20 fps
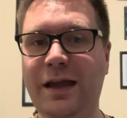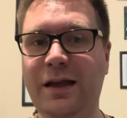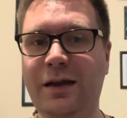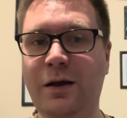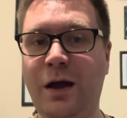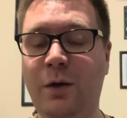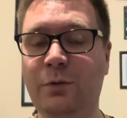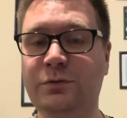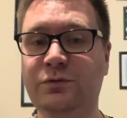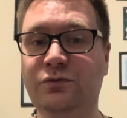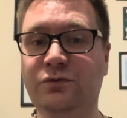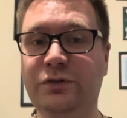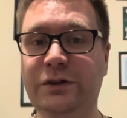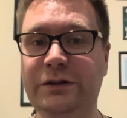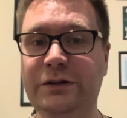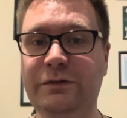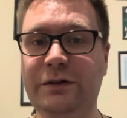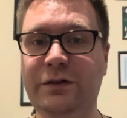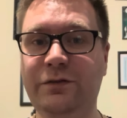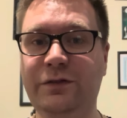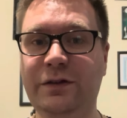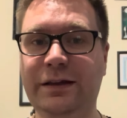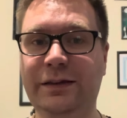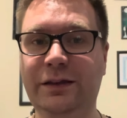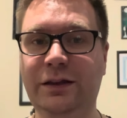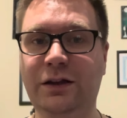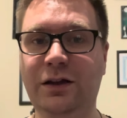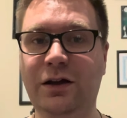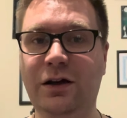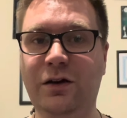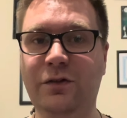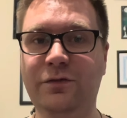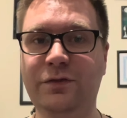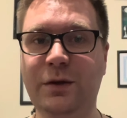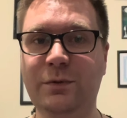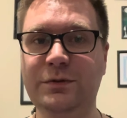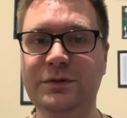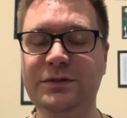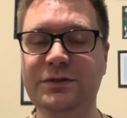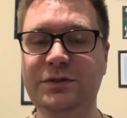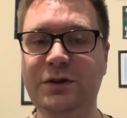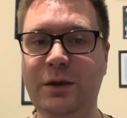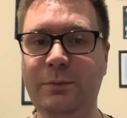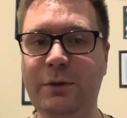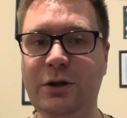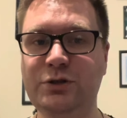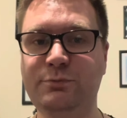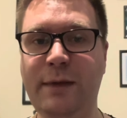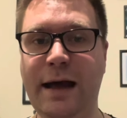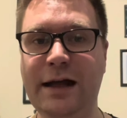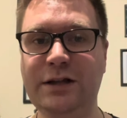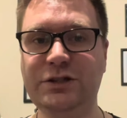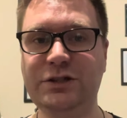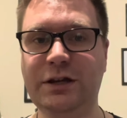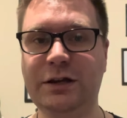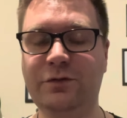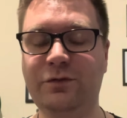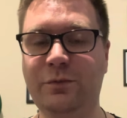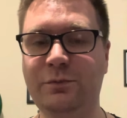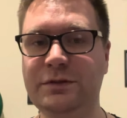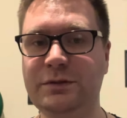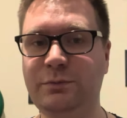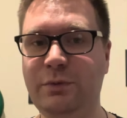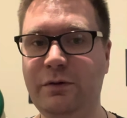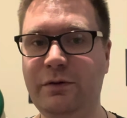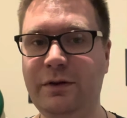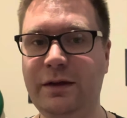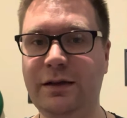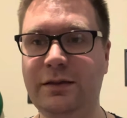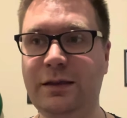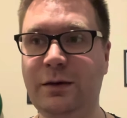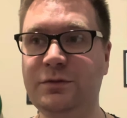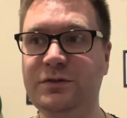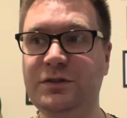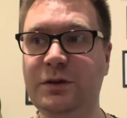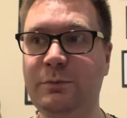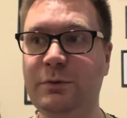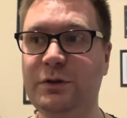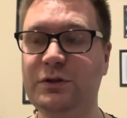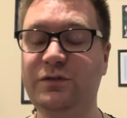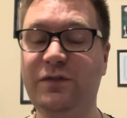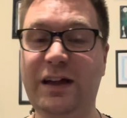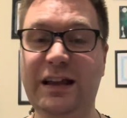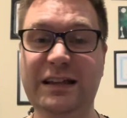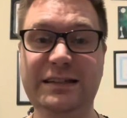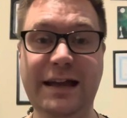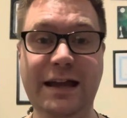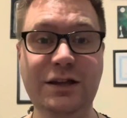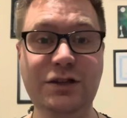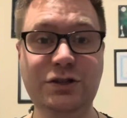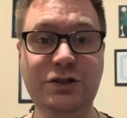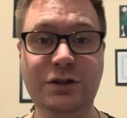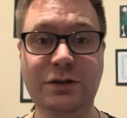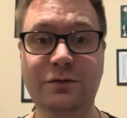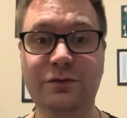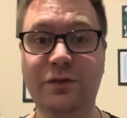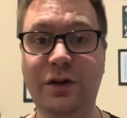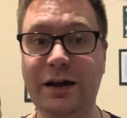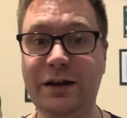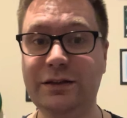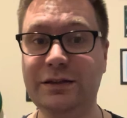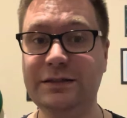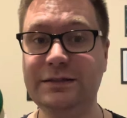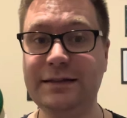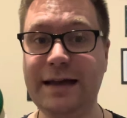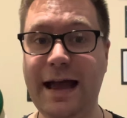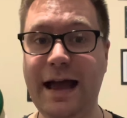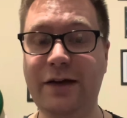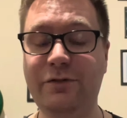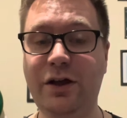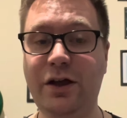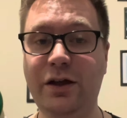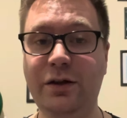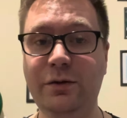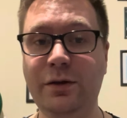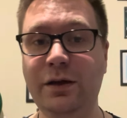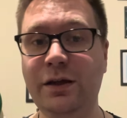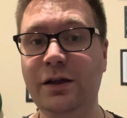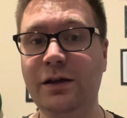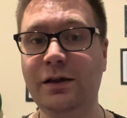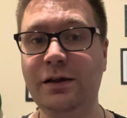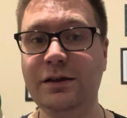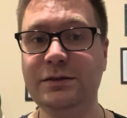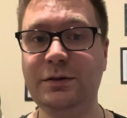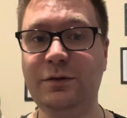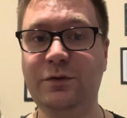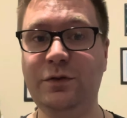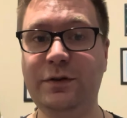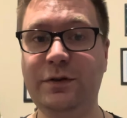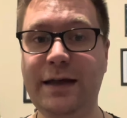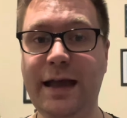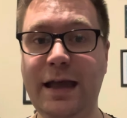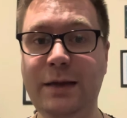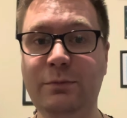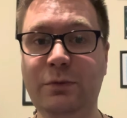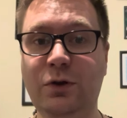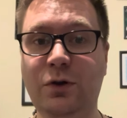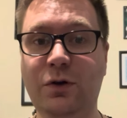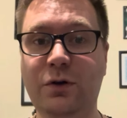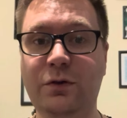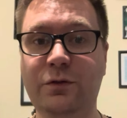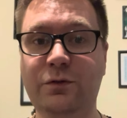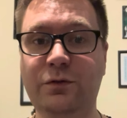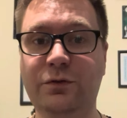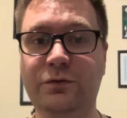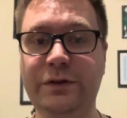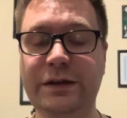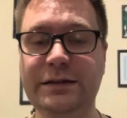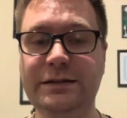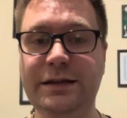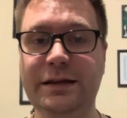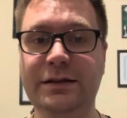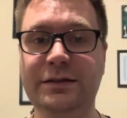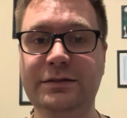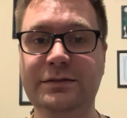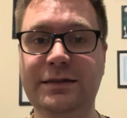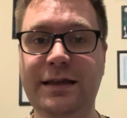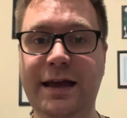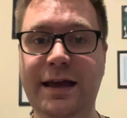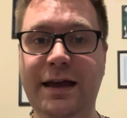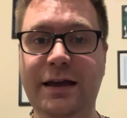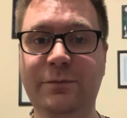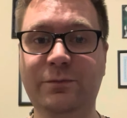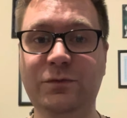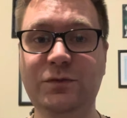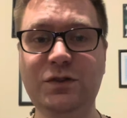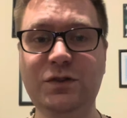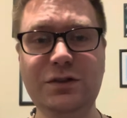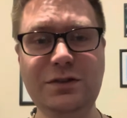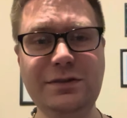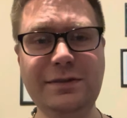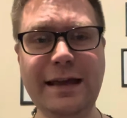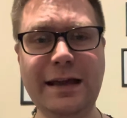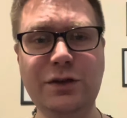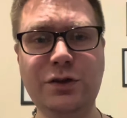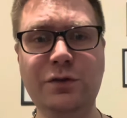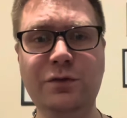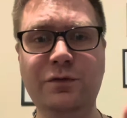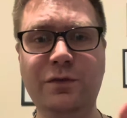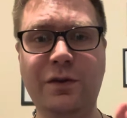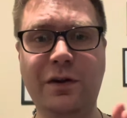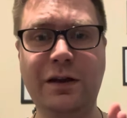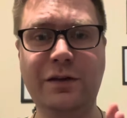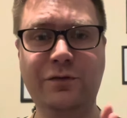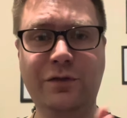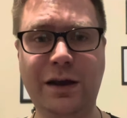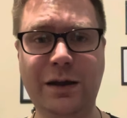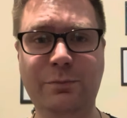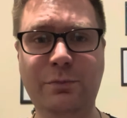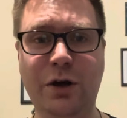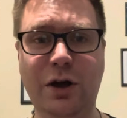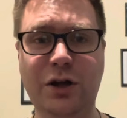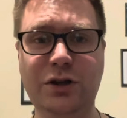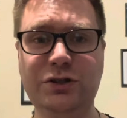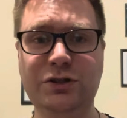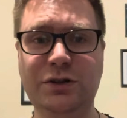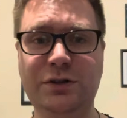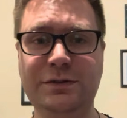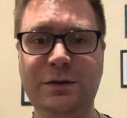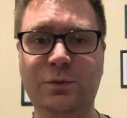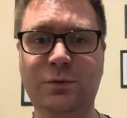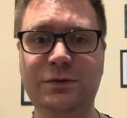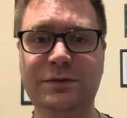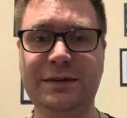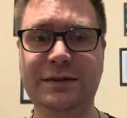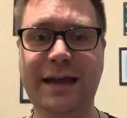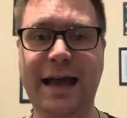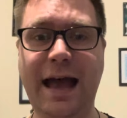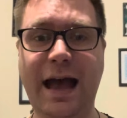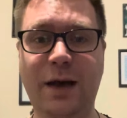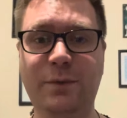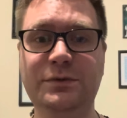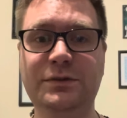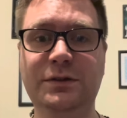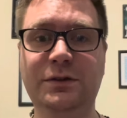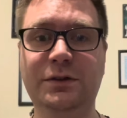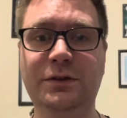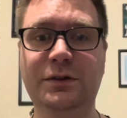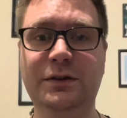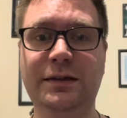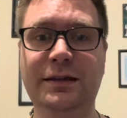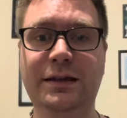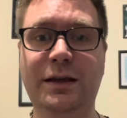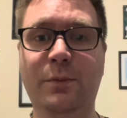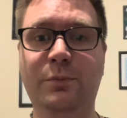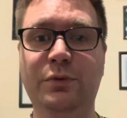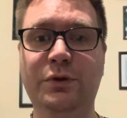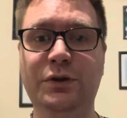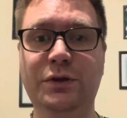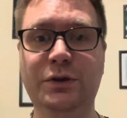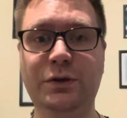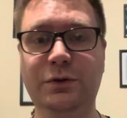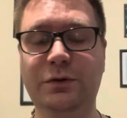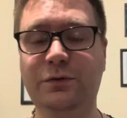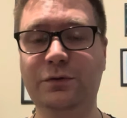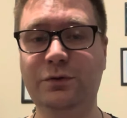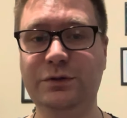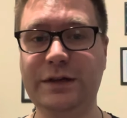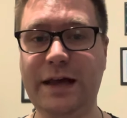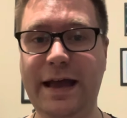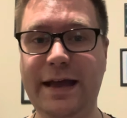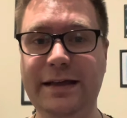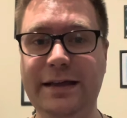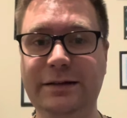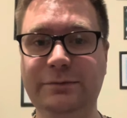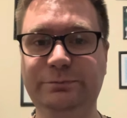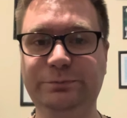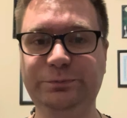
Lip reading: I was really feeling the love. There was so much magic from spirit. There was so much validation via the tarot. So if you came along for readings there, just thank you very much, because it was an absolutely beautiful day.